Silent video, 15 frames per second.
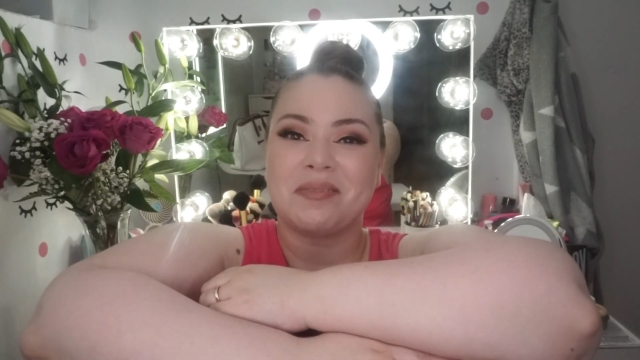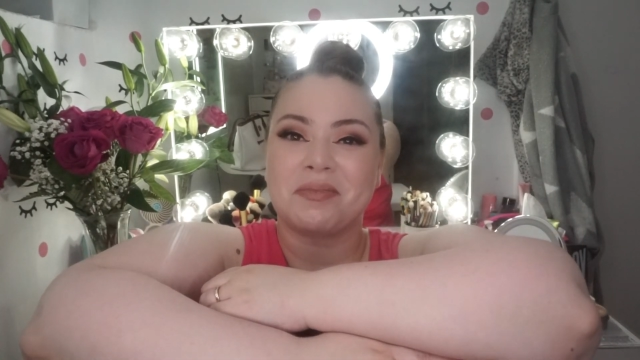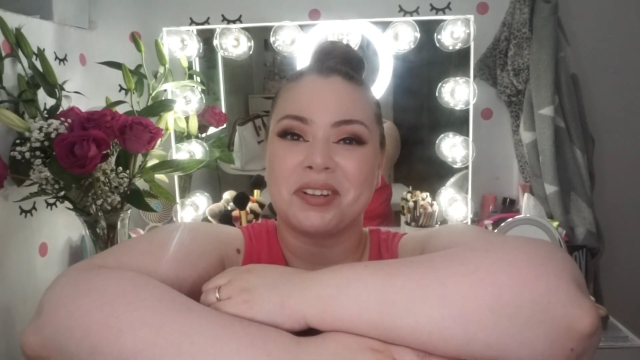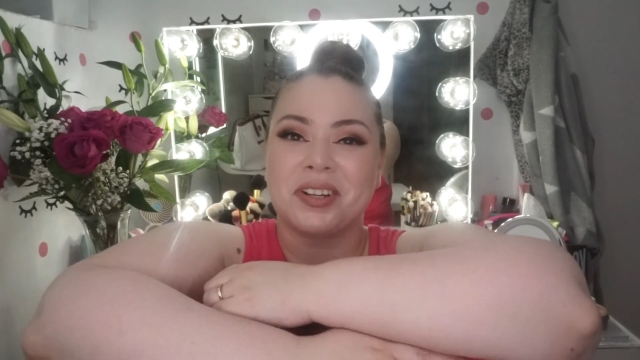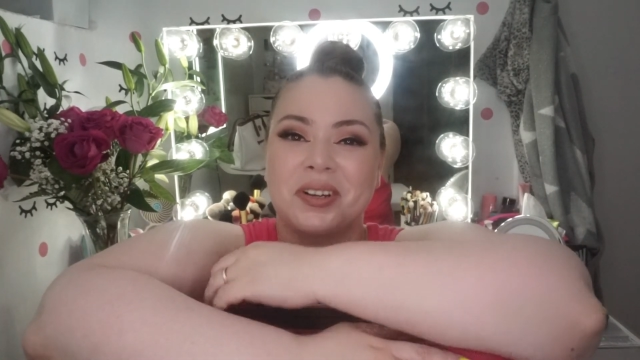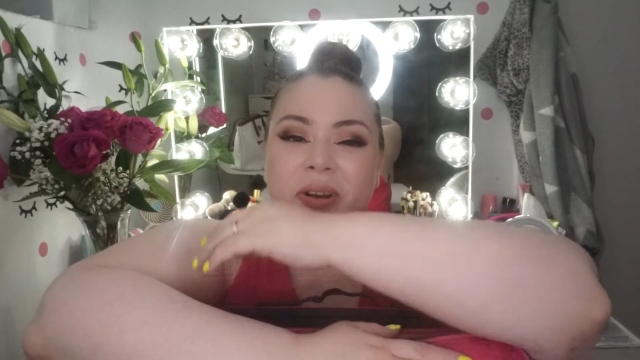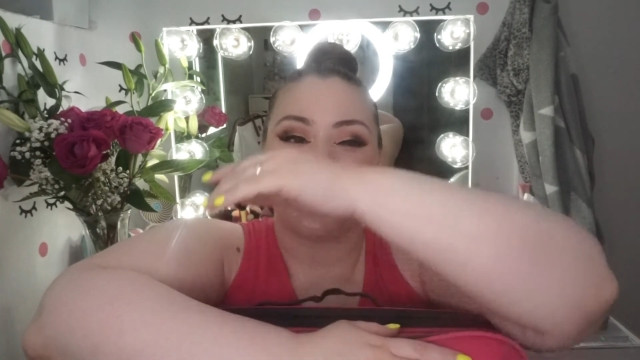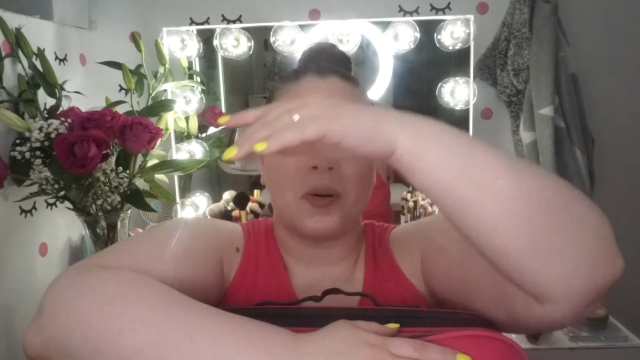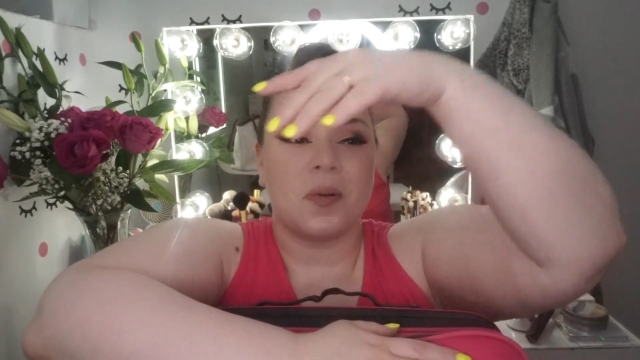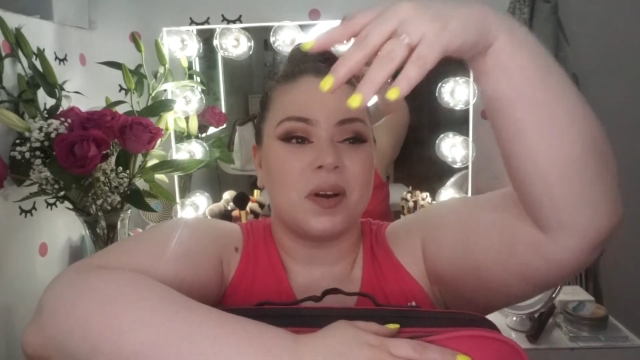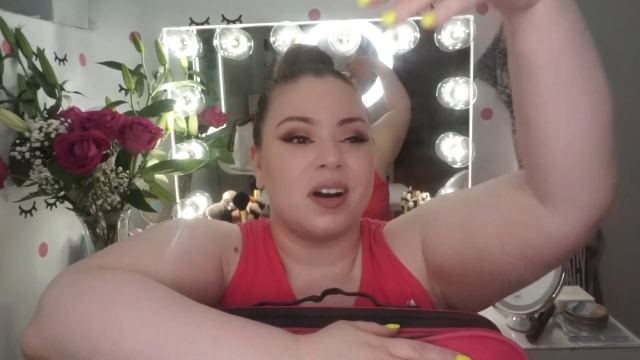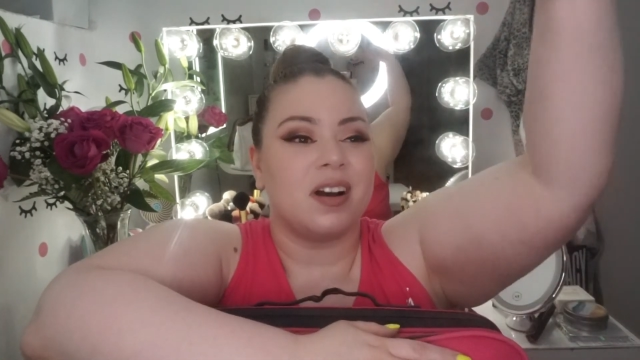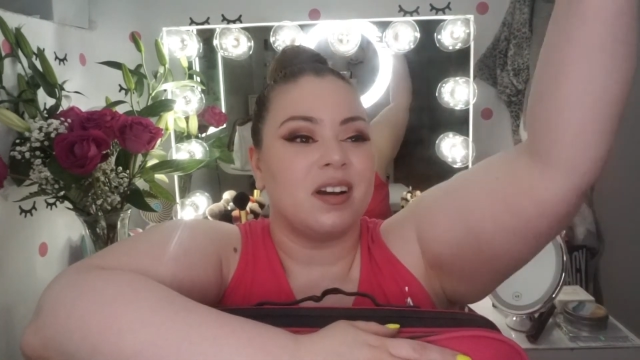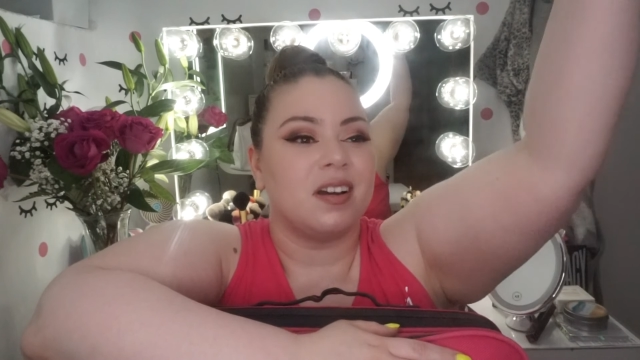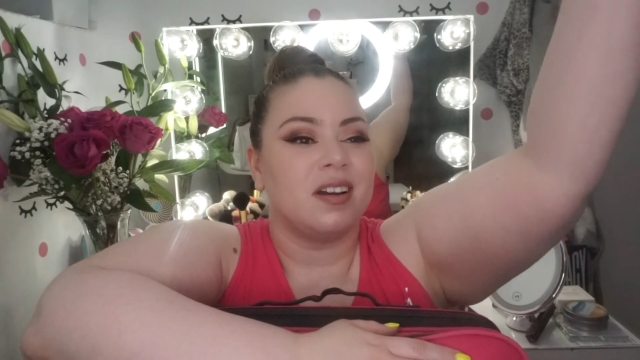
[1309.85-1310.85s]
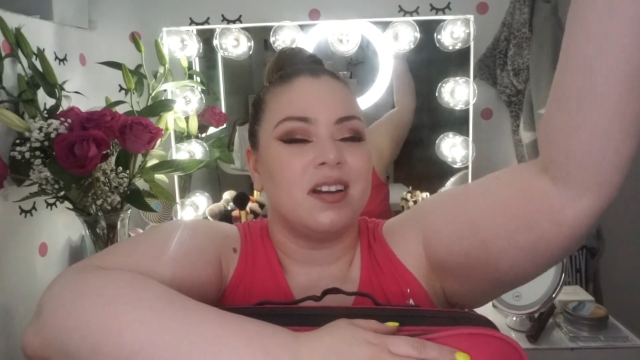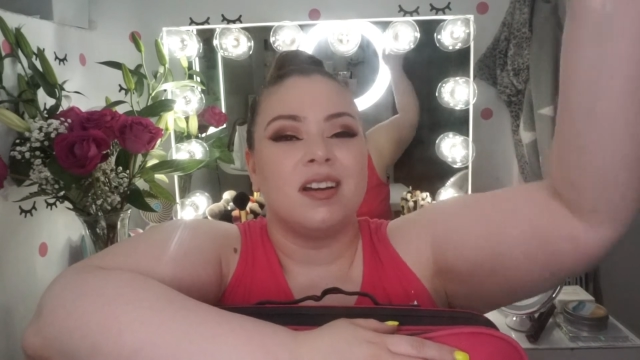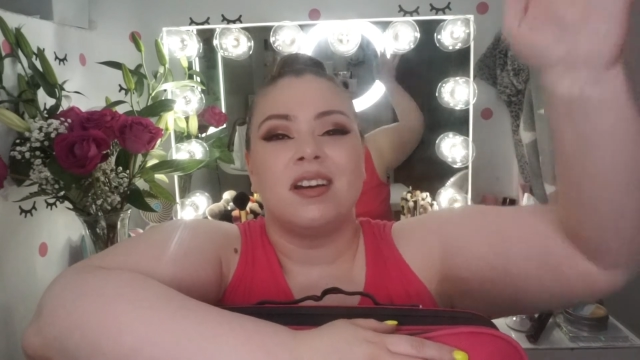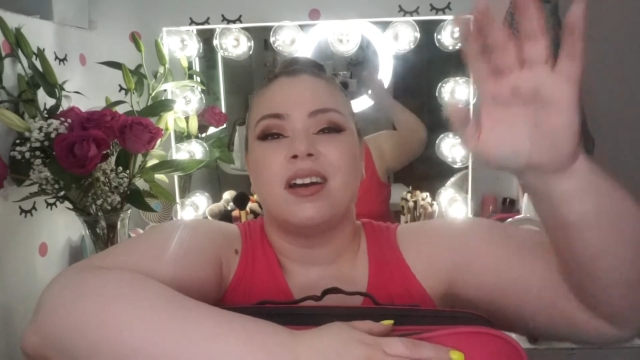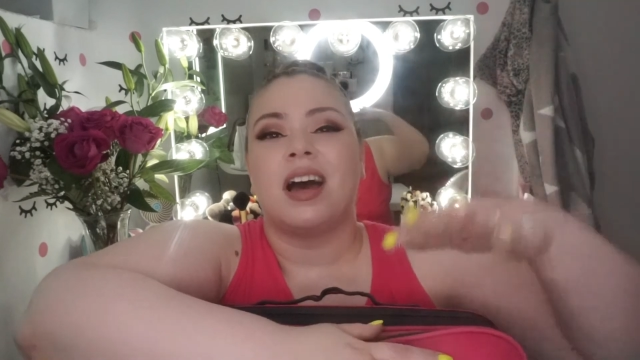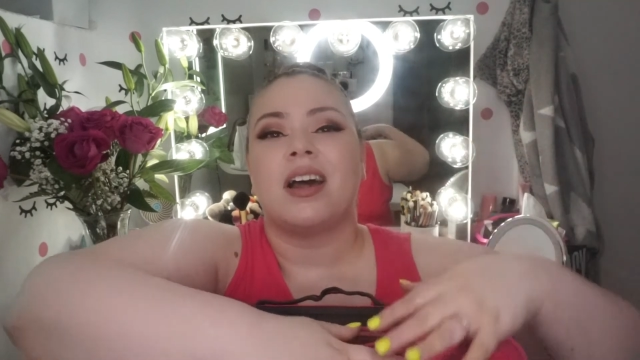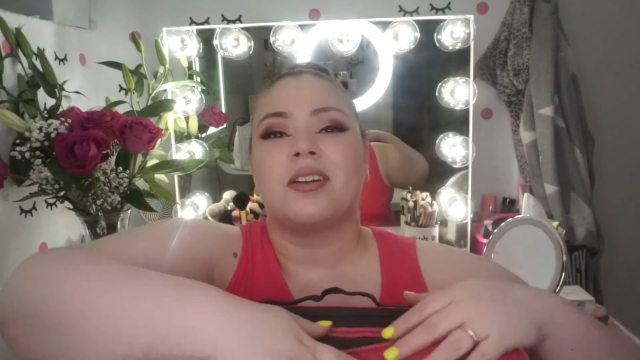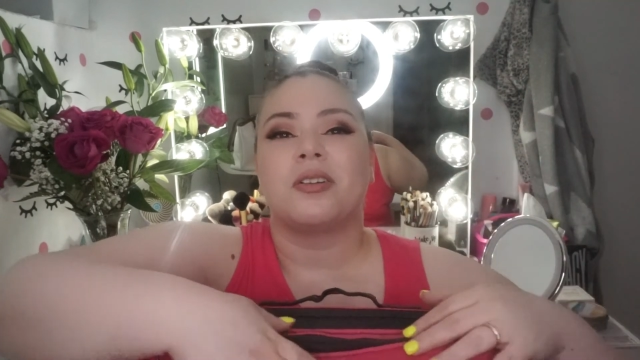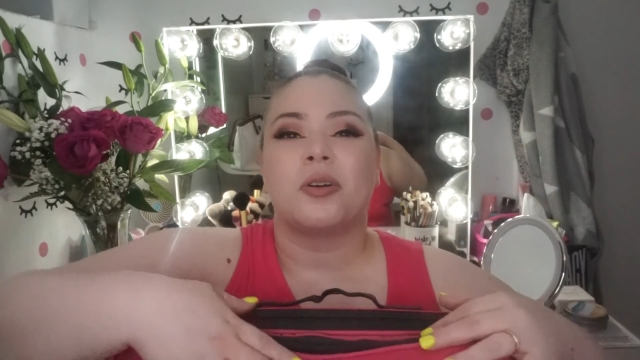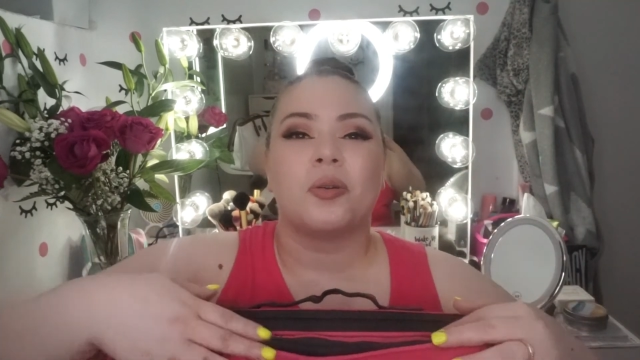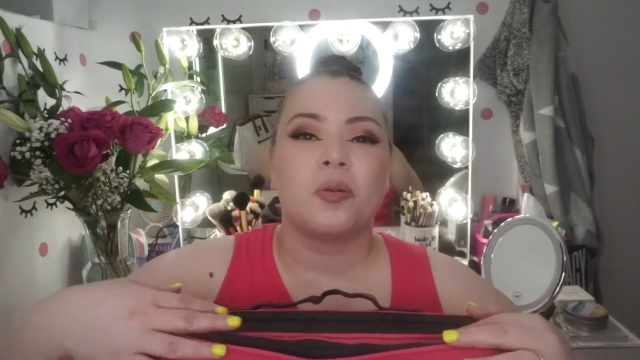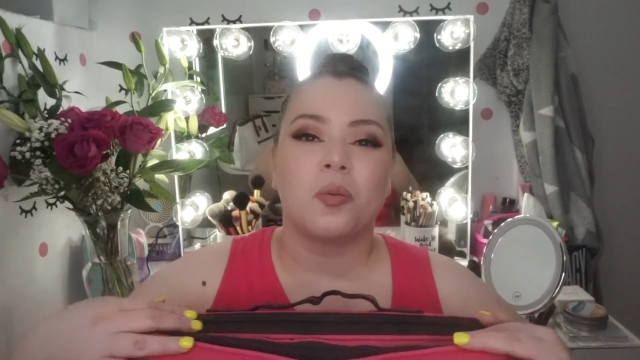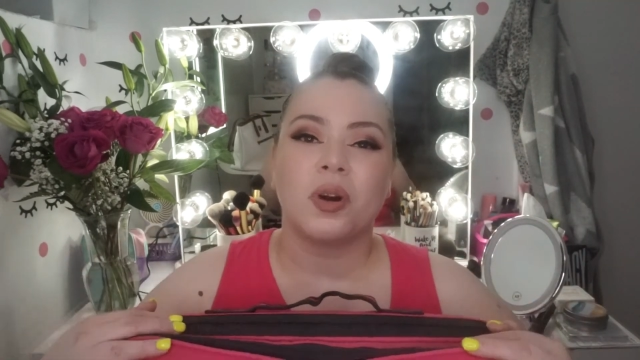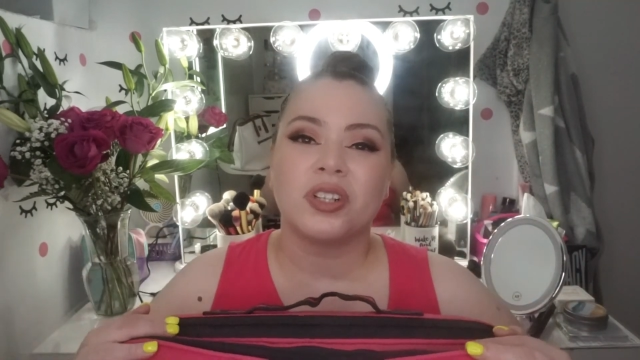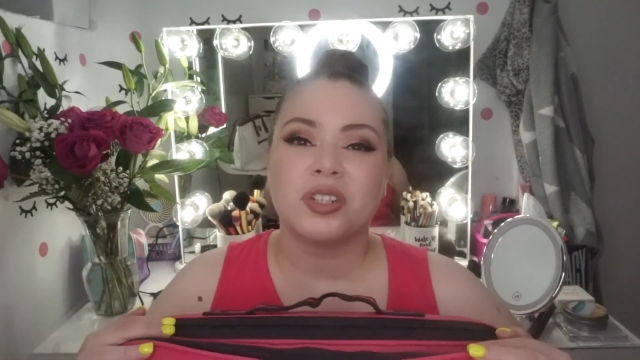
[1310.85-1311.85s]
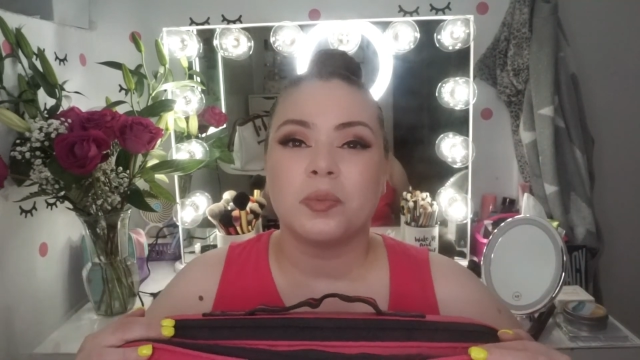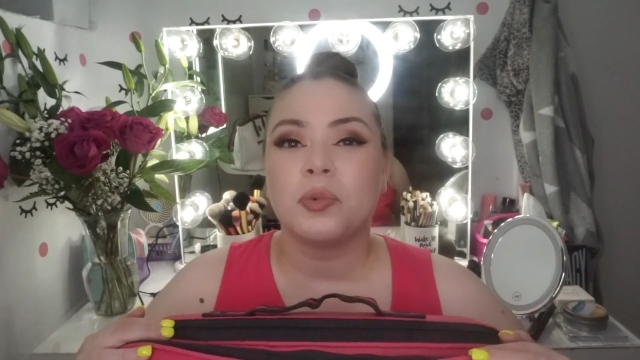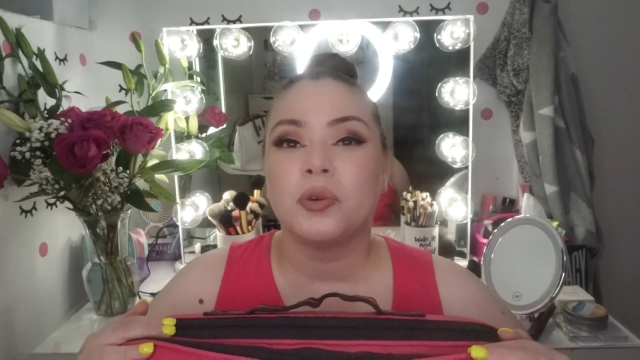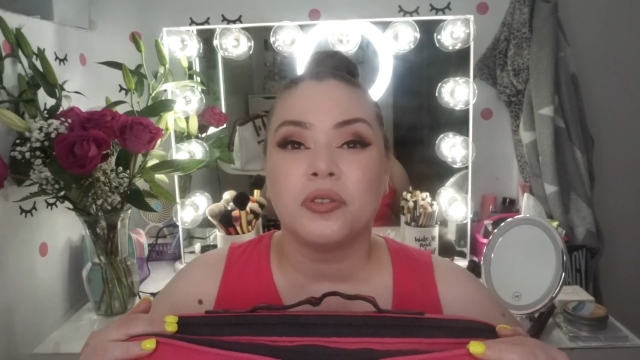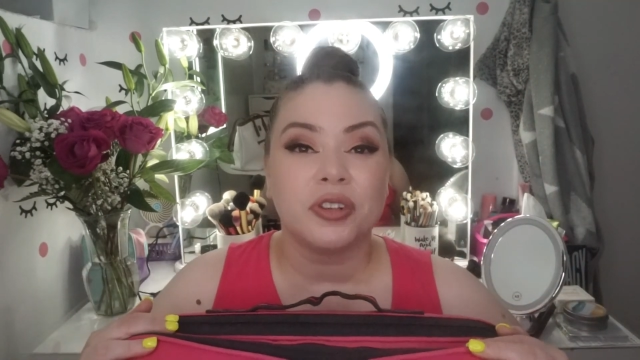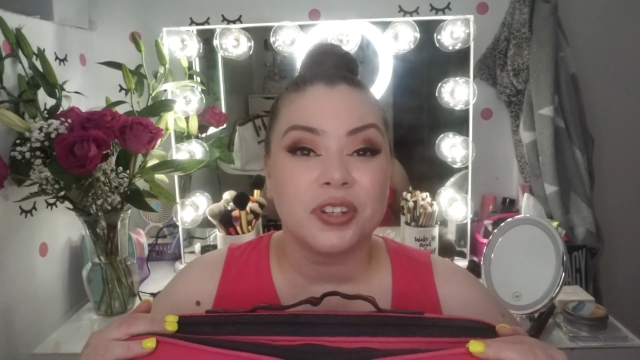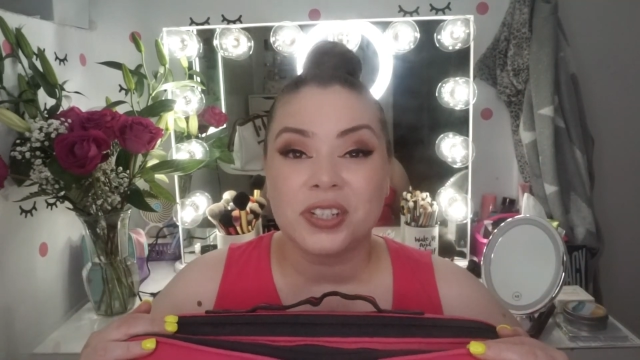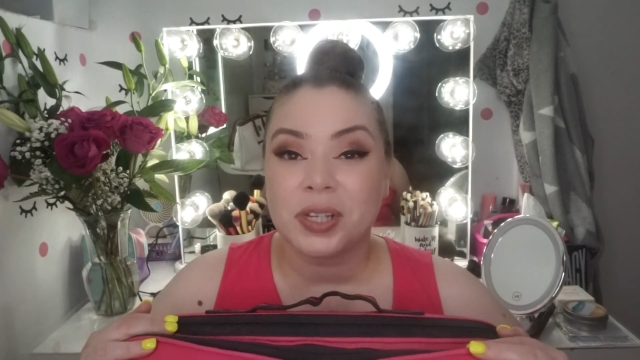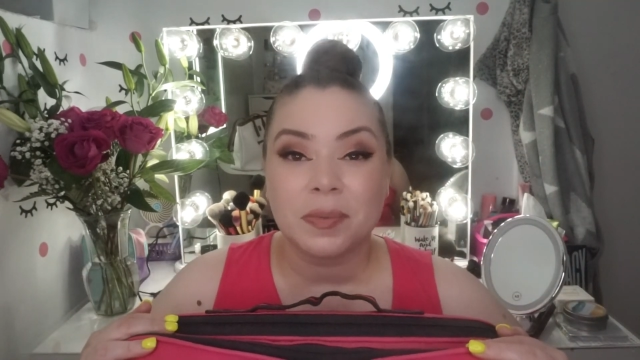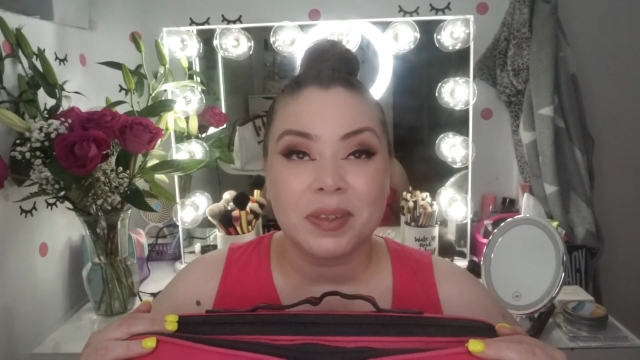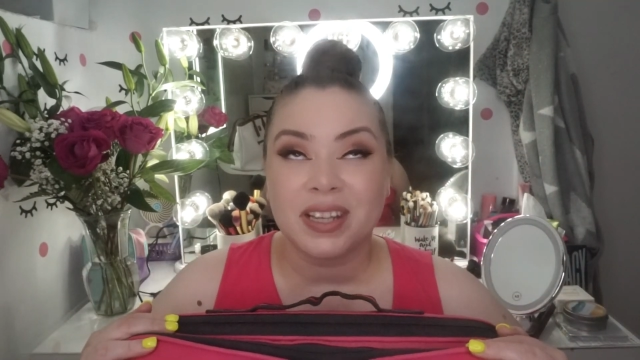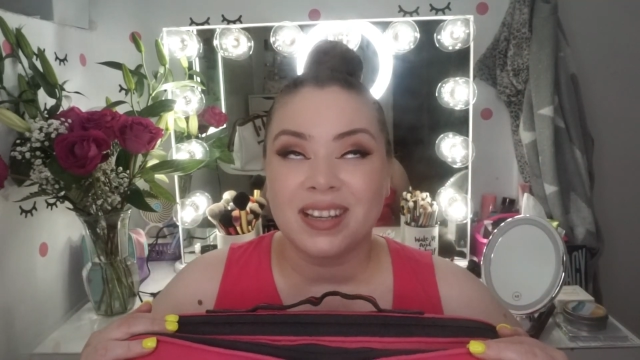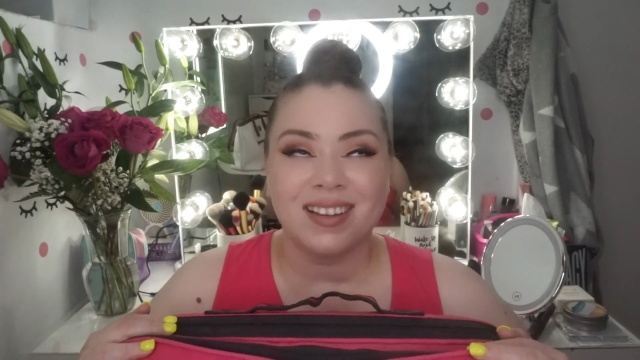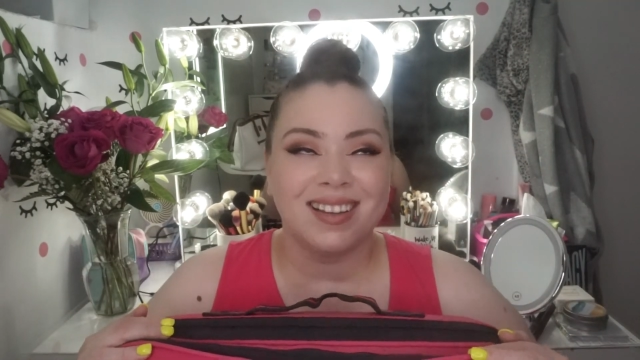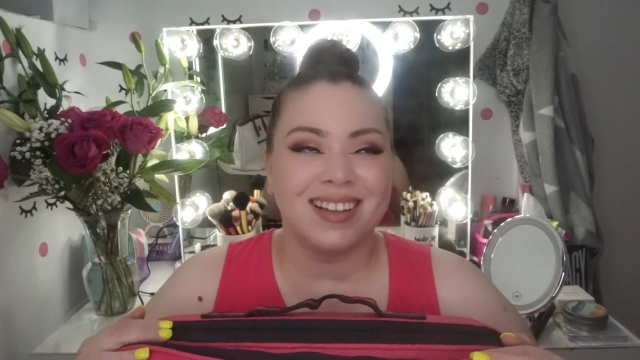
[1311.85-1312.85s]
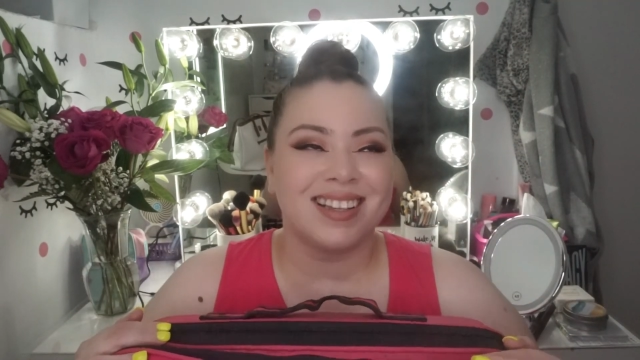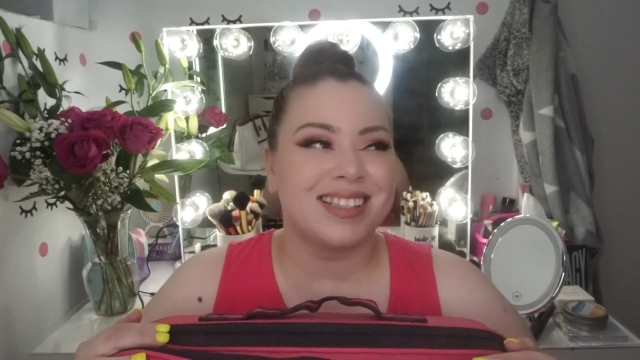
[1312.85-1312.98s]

I'm gonna go I don't know, watch a movie or something,